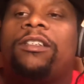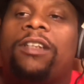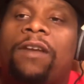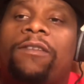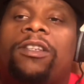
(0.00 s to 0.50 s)

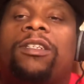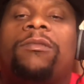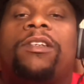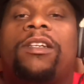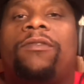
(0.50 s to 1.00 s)
Definitely
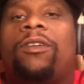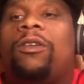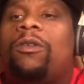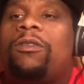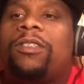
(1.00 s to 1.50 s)
something different,
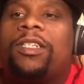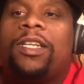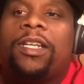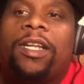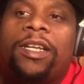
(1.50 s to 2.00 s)
you know what I'm
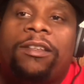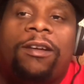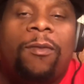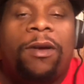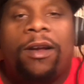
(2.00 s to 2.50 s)
saying? Like you
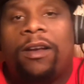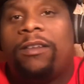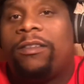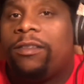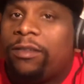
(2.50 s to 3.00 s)
talking about
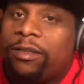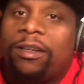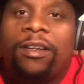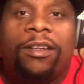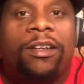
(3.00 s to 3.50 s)

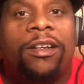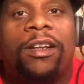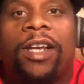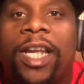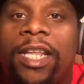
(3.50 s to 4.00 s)
a
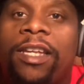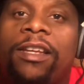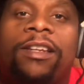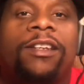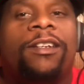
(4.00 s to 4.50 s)
young lady, you
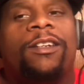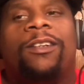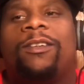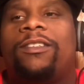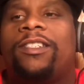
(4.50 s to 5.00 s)

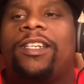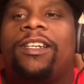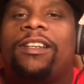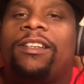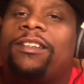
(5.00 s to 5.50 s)
know what I'm
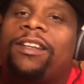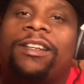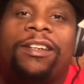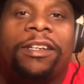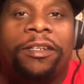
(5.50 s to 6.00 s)
saying? Like,
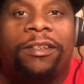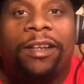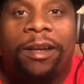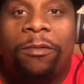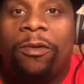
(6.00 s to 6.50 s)

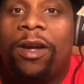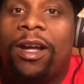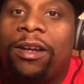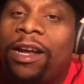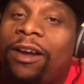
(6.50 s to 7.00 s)
let him know
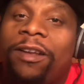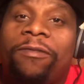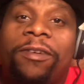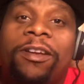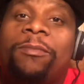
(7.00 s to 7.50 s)
how, how he
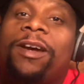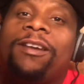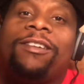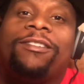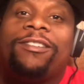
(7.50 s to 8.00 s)
feel about
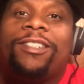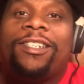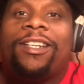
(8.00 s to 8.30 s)
it. You know what I'm saying?